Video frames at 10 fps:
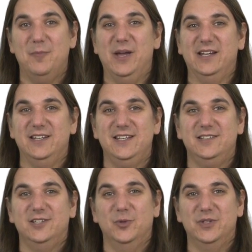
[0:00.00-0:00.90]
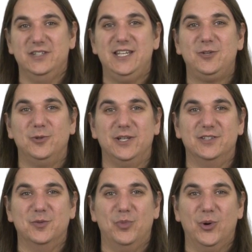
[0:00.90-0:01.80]
Magnesium is equally
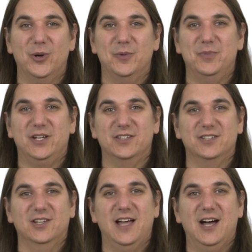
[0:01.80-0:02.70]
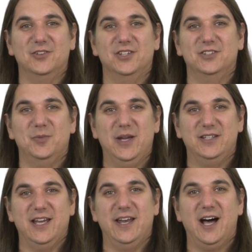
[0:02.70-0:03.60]
as important because it allows us to
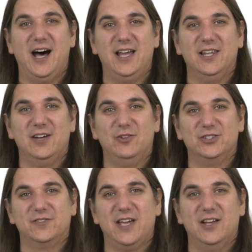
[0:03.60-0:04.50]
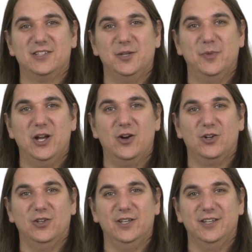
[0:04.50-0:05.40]
maintain high levels of calcium and
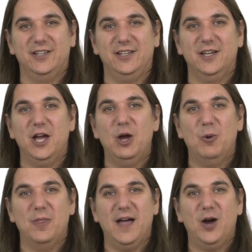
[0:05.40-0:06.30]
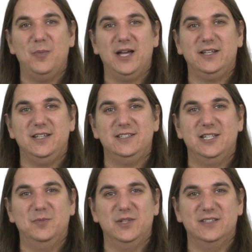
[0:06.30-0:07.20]
alkalinity. Without
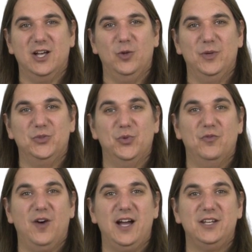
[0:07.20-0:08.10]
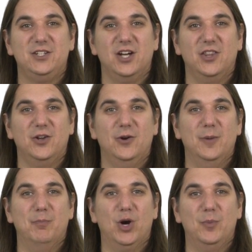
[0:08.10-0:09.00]
magnesium, these elements would find each other
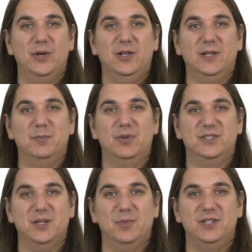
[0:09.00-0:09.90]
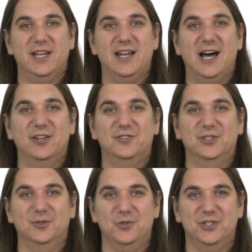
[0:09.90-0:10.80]
and permanently precipitate out of
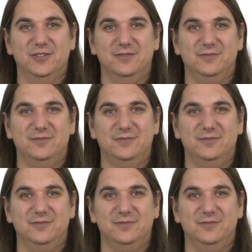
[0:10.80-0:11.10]
solution.